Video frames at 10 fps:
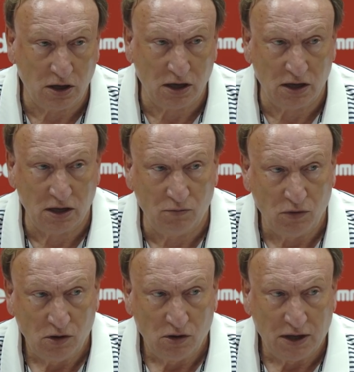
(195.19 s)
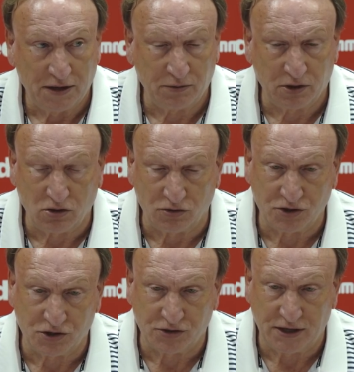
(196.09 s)
Um, I think we
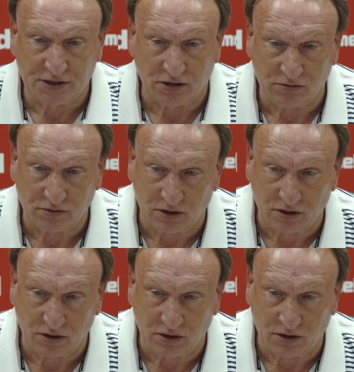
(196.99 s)
concentrate on,